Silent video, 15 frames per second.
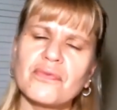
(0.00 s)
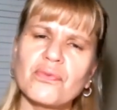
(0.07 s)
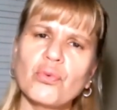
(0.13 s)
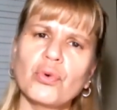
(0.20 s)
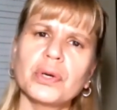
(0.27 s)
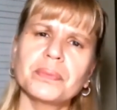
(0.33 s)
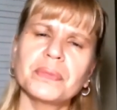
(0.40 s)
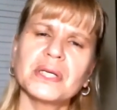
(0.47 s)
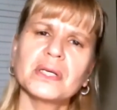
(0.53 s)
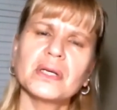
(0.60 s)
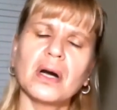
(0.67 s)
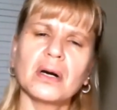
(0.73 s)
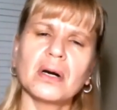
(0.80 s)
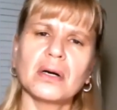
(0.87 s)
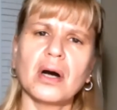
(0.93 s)
forming
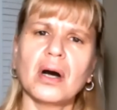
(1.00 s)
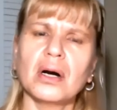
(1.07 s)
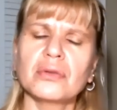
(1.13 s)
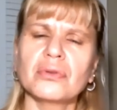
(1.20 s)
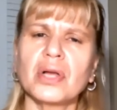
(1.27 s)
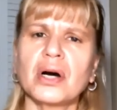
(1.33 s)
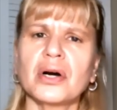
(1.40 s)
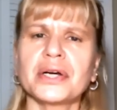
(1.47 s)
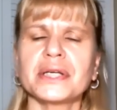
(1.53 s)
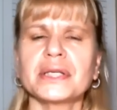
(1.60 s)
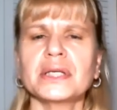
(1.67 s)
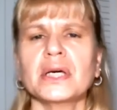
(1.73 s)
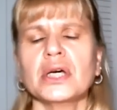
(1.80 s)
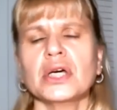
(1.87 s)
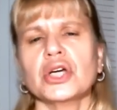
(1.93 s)

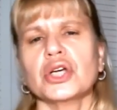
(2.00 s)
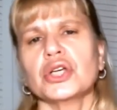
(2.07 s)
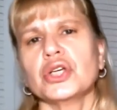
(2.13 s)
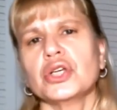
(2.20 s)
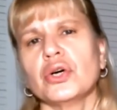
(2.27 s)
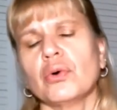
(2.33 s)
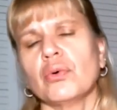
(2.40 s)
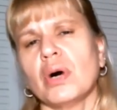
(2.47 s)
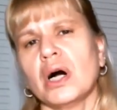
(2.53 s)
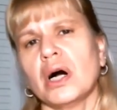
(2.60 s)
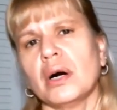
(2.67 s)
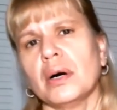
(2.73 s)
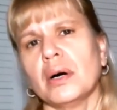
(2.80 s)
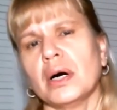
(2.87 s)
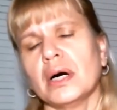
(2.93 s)
online you know,
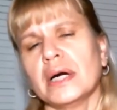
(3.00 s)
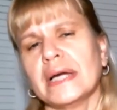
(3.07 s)
uh,